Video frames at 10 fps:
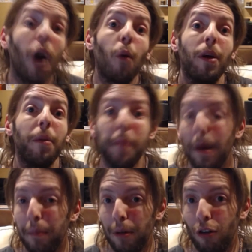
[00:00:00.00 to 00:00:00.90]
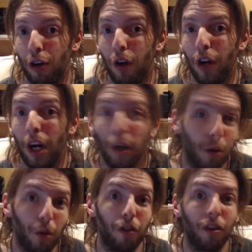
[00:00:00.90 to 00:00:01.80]
We met Matrona,
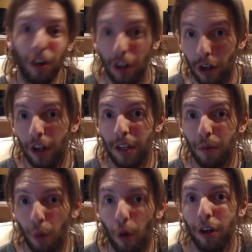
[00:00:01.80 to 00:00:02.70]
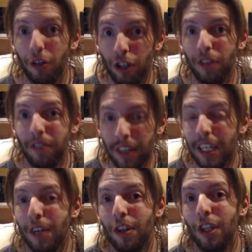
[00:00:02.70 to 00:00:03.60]
who is the current warrior chief
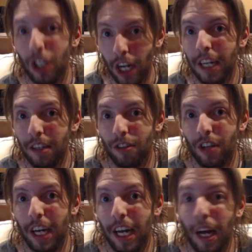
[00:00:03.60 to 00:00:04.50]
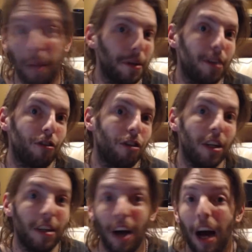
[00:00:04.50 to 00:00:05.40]
leader of the Giantess clan up until
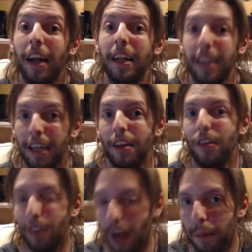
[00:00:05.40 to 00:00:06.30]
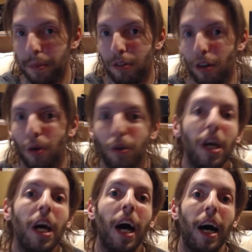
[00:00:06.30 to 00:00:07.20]
she died at the end of this episode.
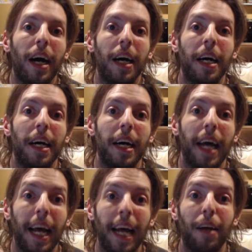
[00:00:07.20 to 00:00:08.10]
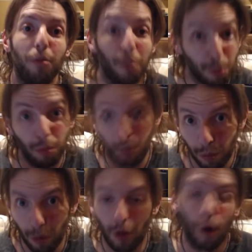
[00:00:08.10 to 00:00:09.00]
And
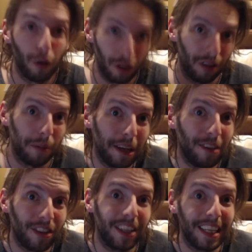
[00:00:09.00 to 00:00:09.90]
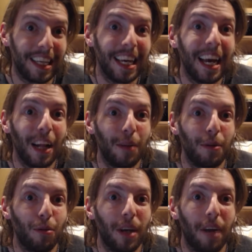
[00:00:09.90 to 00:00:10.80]
those are basically the key
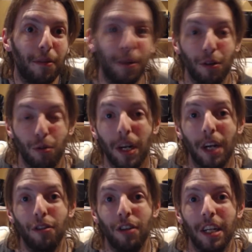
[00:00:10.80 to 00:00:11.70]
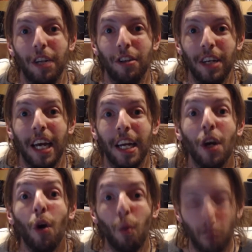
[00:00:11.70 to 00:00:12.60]
elements we got from this. We understand that Diane
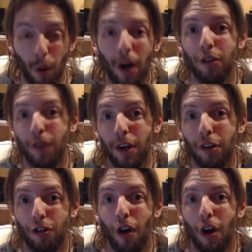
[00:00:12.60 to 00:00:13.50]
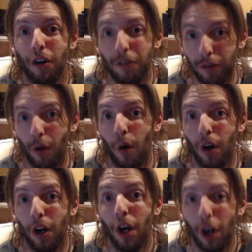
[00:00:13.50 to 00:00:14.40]
was very strong
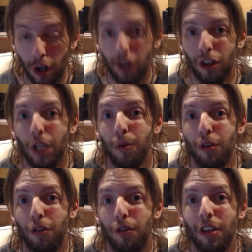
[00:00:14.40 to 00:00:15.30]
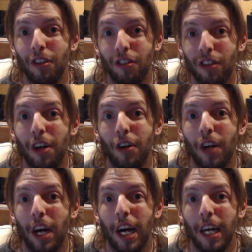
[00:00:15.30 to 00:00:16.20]
for her. She was considered,
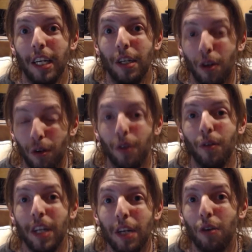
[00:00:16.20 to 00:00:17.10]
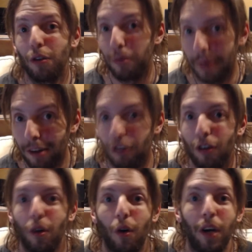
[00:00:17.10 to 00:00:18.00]
you know, unique or
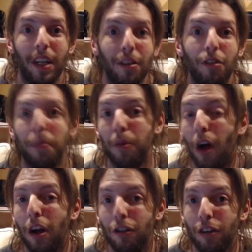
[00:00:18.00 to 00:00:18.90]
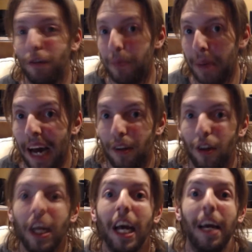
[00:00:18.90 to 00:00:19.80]
special, or at least a prodigy of
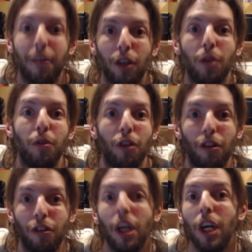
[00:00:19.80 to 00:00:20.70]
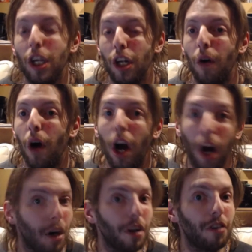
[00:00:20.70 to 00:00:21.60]
battle, if she would just, you know,
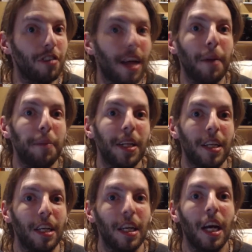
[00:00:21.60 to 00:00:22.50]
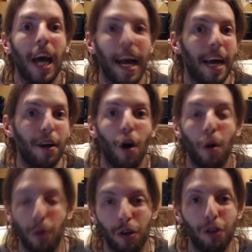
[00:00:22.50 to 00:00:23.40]
harness that ability and
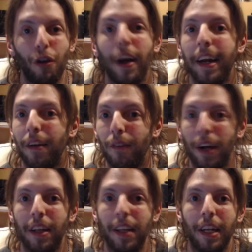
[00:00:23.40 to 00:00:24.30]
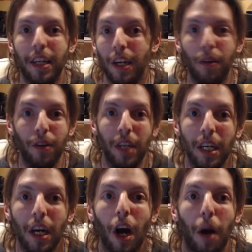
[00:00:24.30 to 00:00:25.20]
hone her training rather than, you know, the
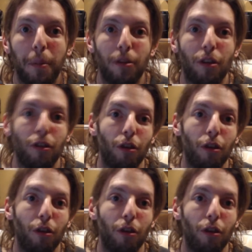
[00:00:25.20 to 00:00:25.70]
opposite.